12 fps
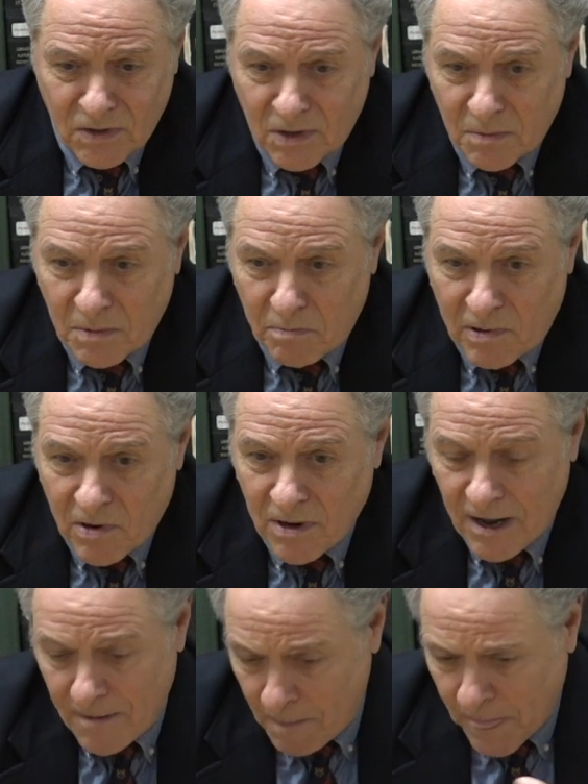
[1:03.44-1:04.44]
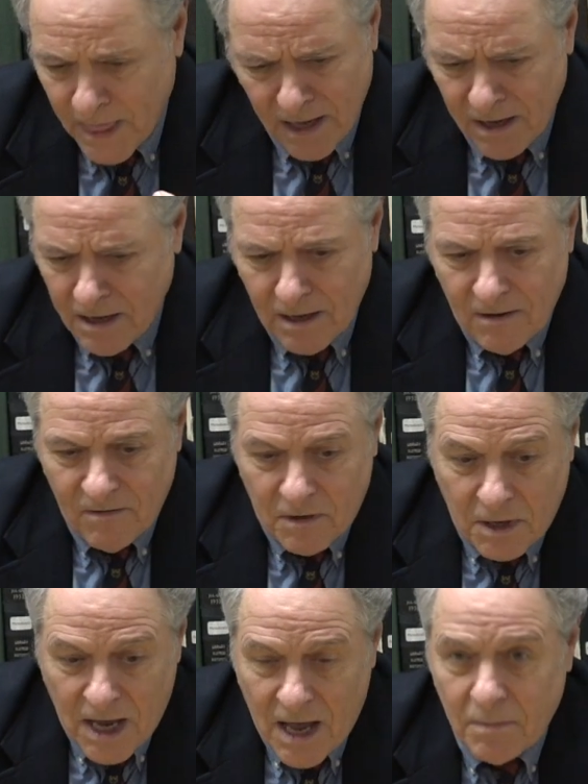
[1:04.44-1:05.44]
So I'm part. I'm
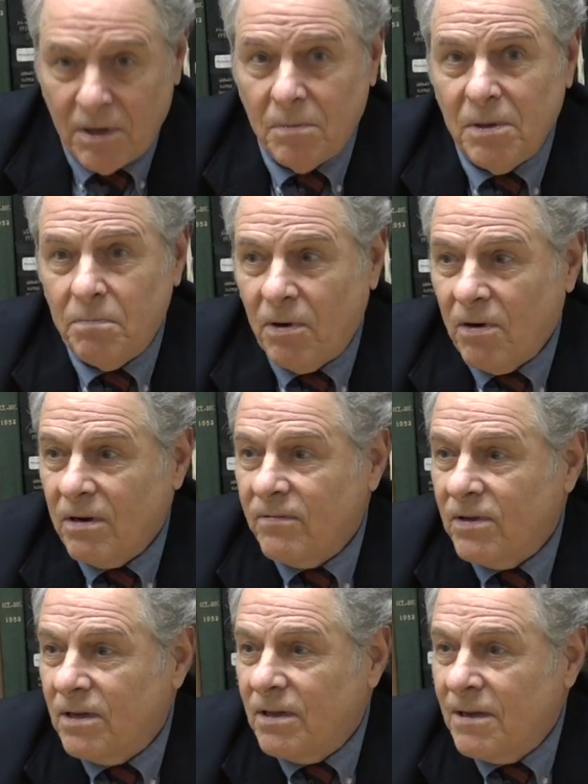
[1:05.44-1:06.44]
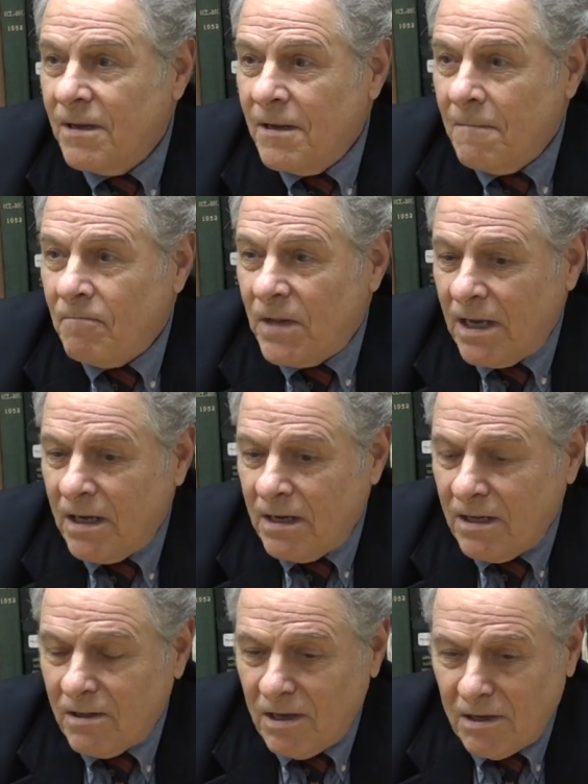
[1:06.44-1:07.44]
very happy to be part of it, and
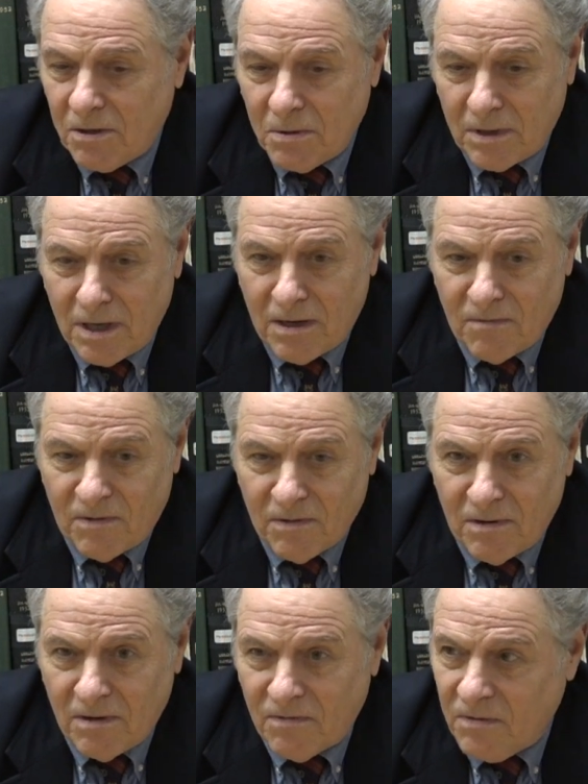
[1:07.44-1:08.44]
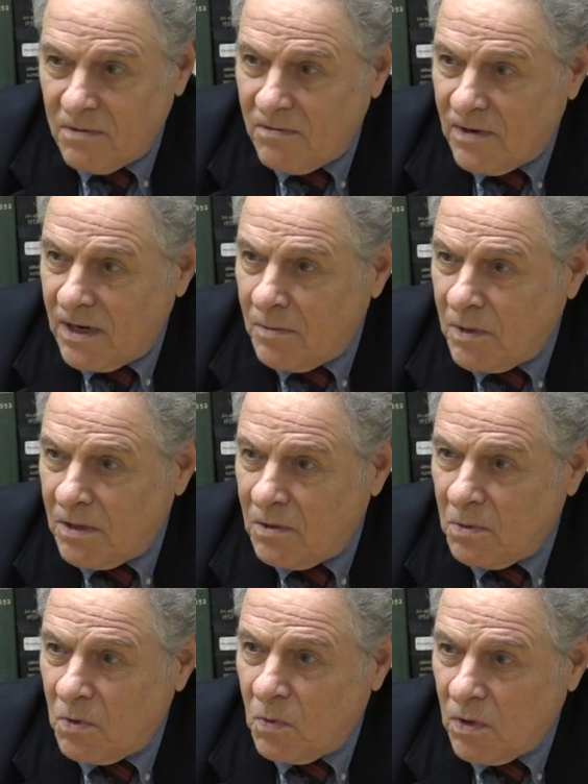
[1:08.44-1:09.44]
I thank you again for for inviting me and
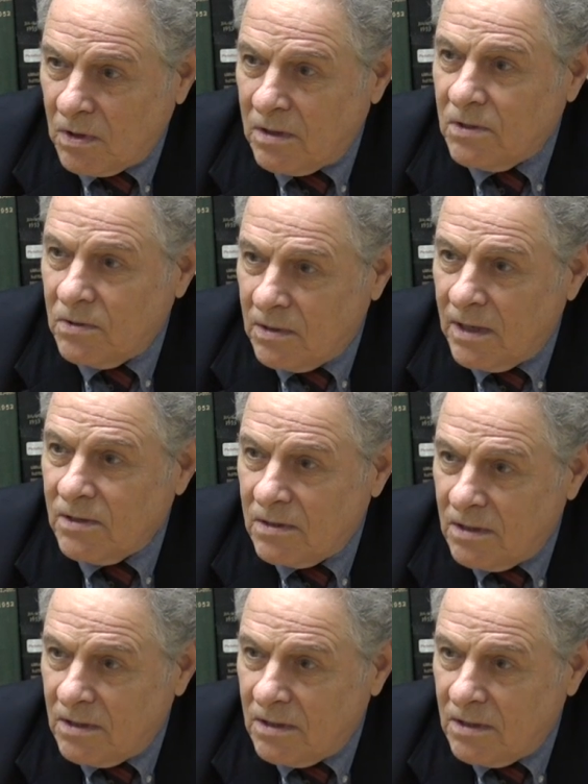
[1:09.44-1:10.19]
doing the work that you guys